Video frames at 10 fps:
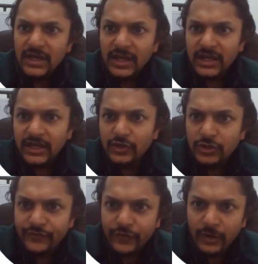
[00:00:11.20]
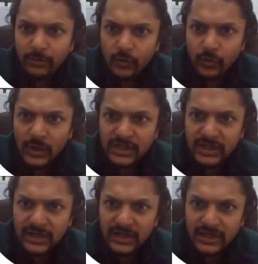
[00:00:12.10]
in a uniform
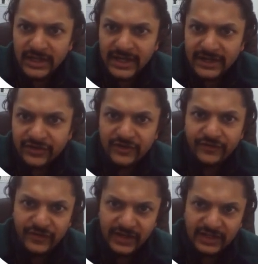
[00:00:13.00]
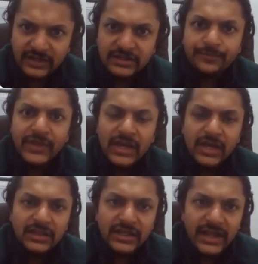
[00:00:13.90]
vertical electric field.
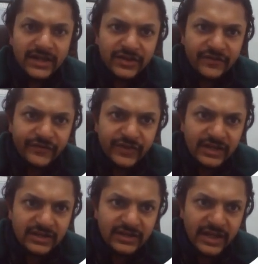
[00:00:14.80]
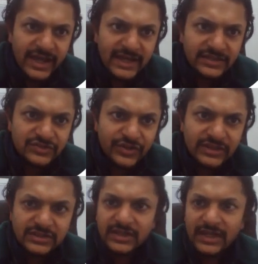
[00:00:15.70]
The electric field has the
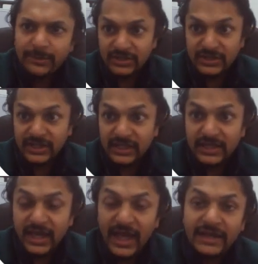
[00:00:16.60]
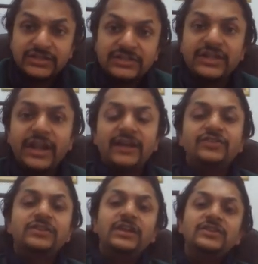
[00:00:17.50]
strength capital E and its
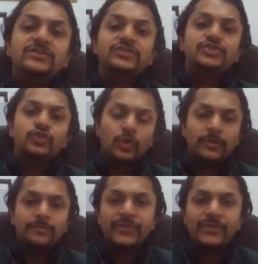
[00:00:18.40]
direction is shown.